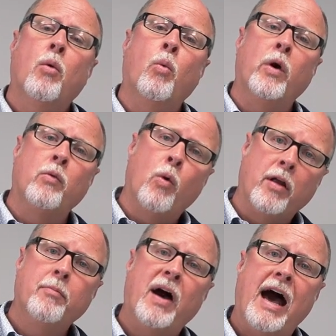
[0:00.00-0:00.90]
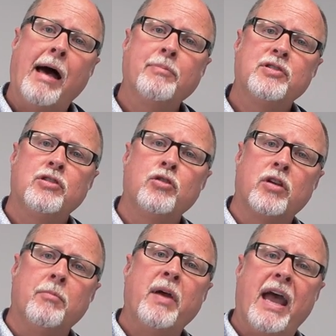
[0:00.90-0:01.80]
When one pops, you
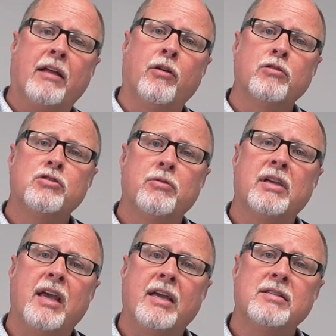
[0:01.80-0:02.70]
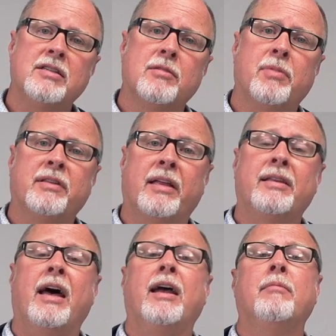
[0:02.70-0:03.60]
can pack those three cases, and by the
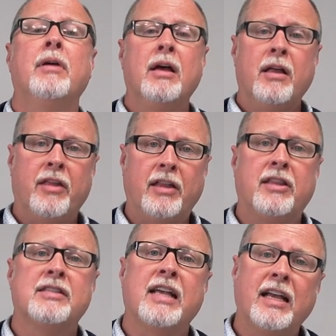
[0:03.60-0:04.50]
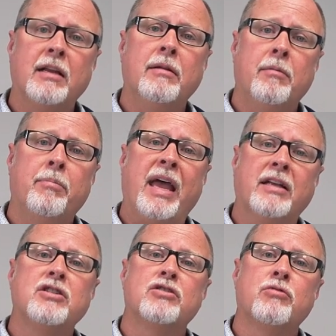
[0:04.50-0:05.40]
time that the second
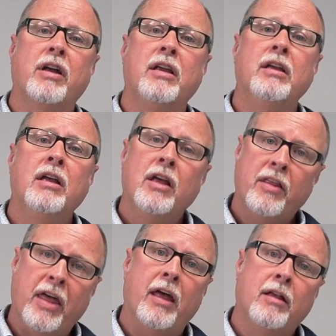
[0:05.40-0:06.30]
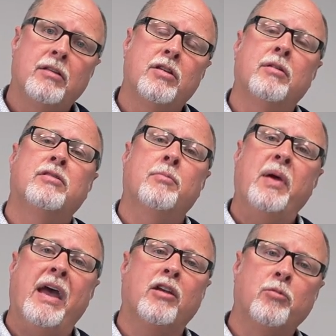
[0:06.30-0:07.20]
batch is ready that, to, to
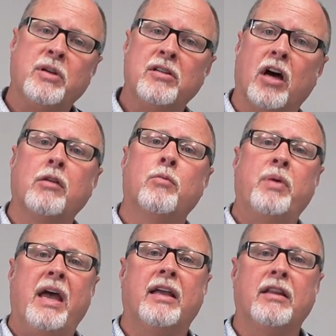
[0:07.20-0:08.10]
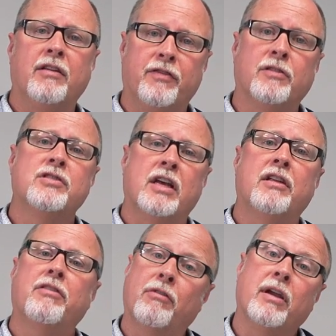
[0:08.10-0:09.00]
pack, you'll be done packing the first set
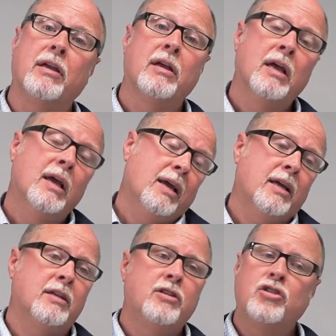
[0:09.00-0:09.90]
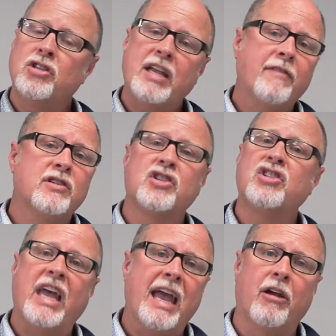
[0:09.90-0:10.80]
of three. It, you just have to
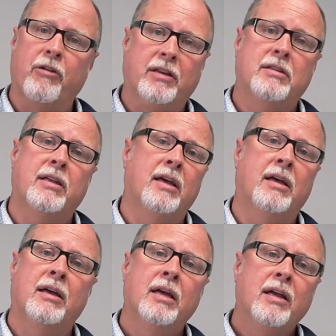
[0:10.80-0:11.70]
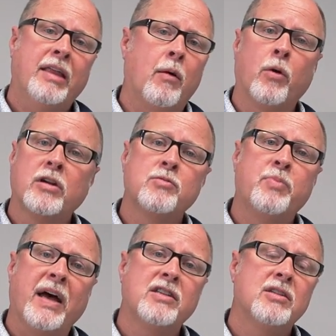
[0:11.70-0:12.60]
stagger it. Uh, that works
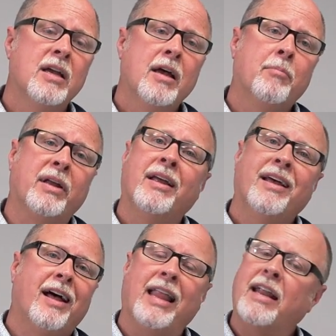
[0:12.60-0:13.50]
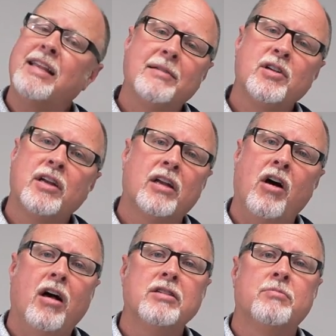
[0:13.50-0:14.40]
best. But a lot of times I'll get
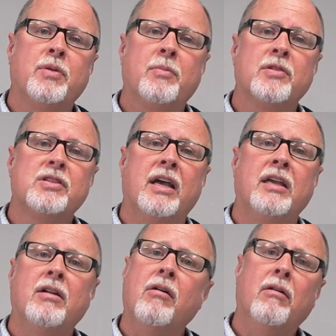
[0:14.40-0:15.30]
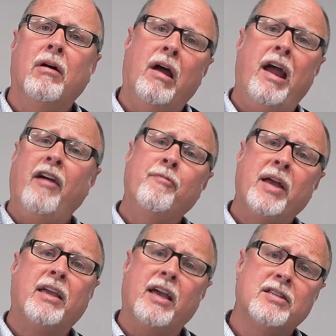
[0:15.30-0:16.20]
calls and people say, you know, half
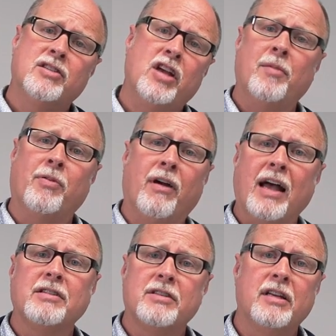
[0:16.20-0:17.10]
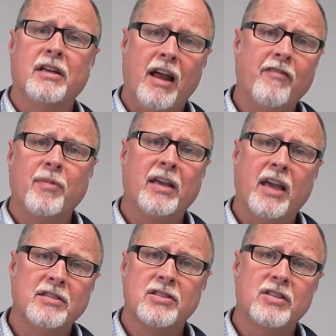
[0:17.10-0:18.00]
my cases had porosity and half my
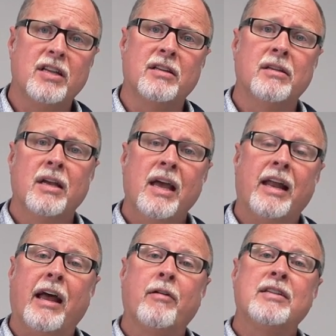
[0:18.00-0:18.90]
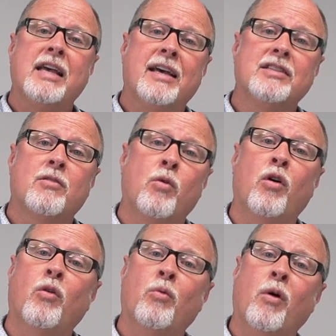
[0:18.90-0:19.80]
cases didn't. And I always ask,
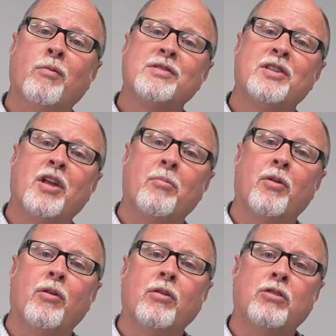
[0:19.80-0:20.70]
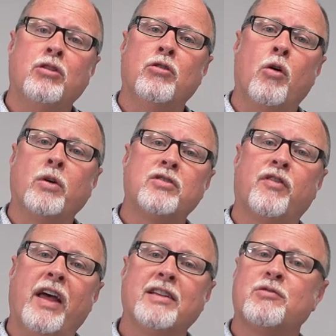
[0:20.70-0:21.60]
well, what was the number? Do you know which
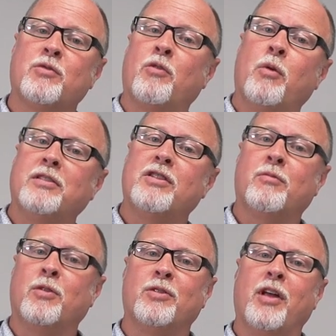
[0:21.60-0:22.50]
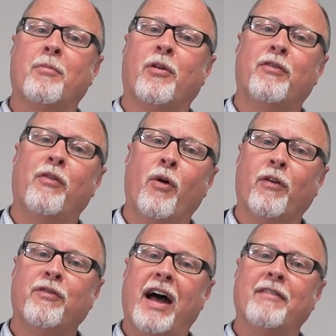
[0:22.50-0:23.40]
flasks were the ones that were number
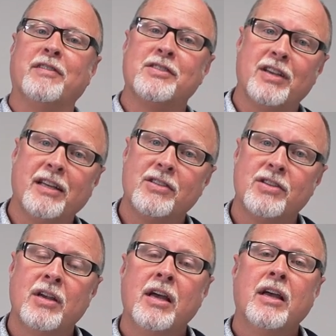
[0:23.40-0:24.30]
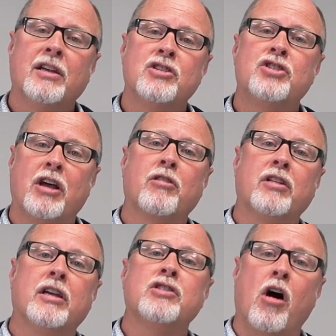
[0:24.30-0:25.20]
four, five, and six? Because
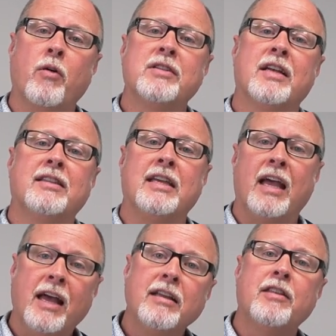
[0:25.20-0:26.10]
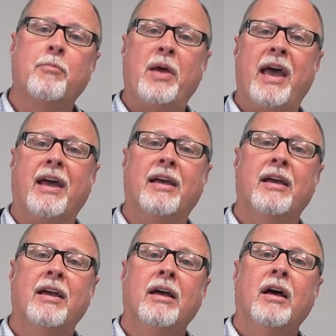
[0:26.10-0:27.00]
generally it's always at the end of the pack
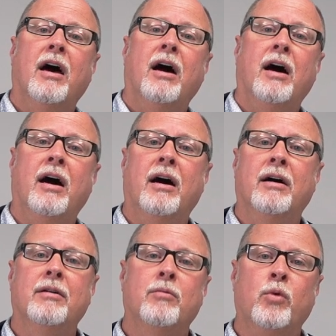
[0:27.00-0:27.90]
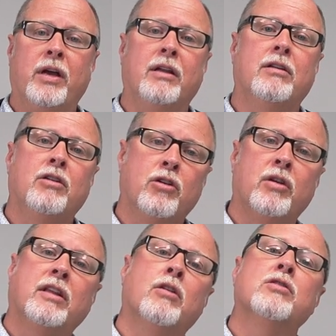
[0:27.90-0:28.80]
uh, when you
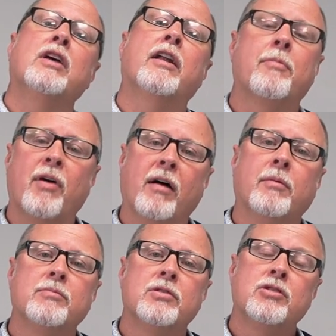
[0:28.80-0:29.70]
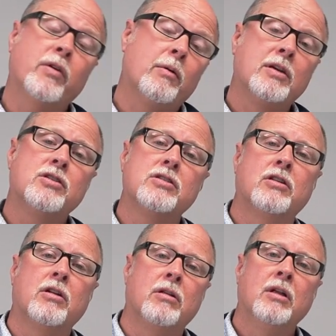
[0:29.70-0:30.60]
get those kind of problems. So, anyways, just a
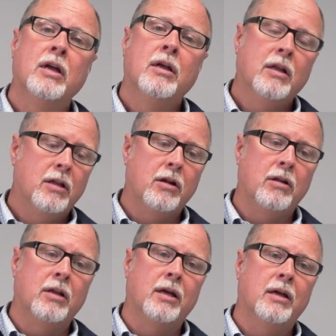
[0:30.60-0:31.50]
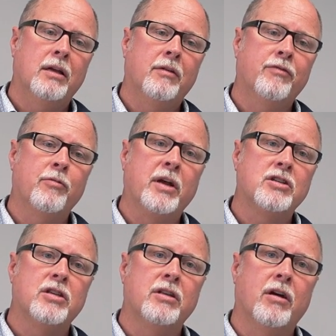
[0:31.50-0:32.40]
little little uh,
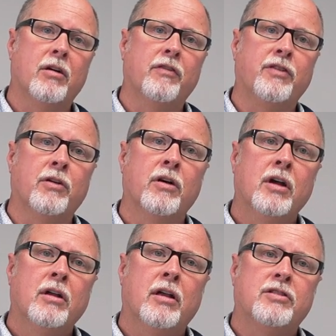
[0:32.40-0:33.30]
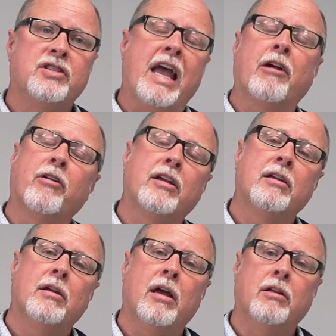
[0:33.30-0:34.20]
information there if you're
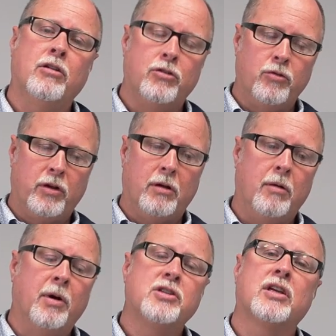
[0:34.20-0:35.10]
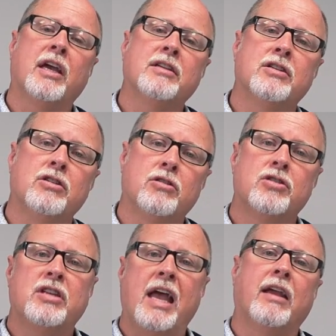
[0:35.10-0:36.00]
staggering and you're doing a bunch of cases and you're
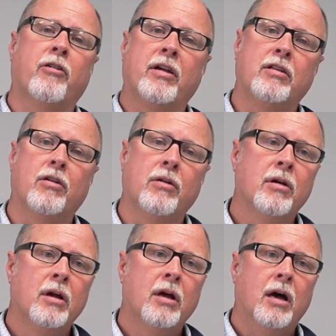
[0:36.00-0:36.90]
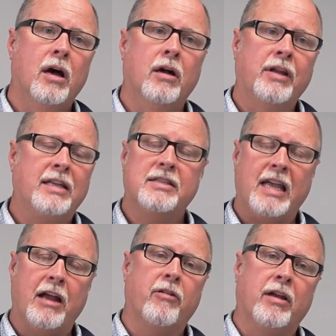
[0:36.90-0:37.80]
staggering your uh, not
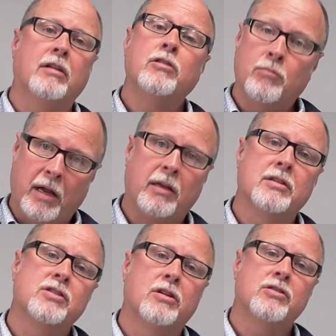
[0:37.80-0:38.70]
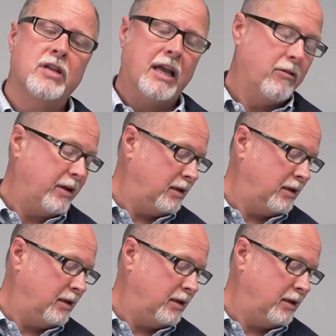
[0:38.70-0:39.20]
staggering it you might consider staggering